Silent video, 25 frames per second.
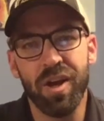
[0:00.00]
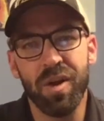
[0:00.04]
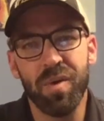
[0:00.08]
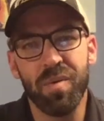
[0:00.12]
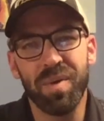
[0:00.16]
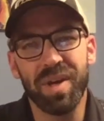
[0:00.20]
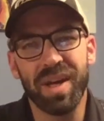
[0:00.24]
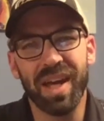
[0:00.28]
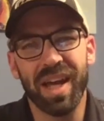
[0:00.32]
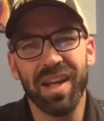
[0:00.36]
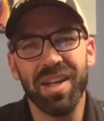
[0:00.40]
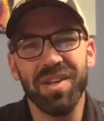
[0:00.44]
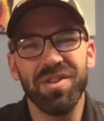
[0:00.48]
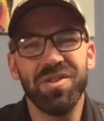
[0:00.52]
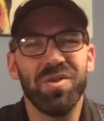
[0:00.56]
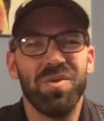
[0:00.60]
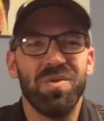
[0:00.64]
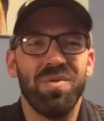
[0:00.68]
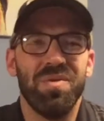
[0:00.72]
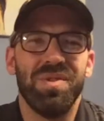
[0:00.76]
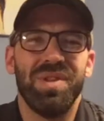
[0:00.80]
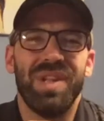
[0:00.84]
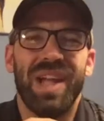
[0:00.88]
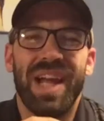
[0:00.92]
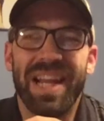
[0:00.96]
We kind of
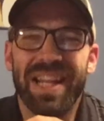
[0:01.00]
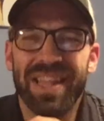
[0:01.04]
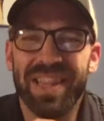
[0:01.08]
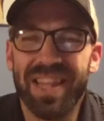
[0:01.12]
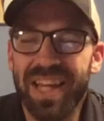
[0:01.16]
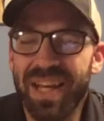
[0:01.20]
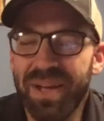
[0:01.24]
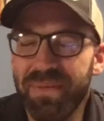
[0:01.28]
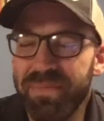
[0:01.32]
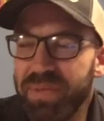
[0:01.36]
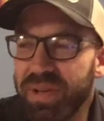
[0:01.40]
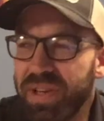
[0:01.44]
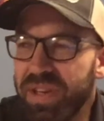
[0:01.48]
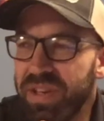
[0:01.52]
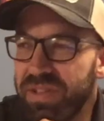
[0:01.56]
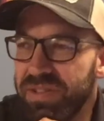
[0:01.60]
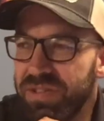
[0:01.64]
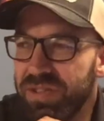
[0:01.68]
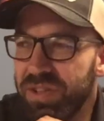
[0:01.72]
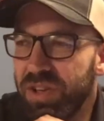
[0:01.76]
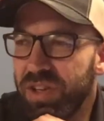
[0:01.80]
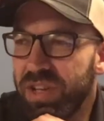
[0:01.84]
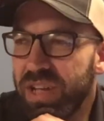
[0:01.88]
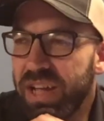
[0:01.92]
don't like that because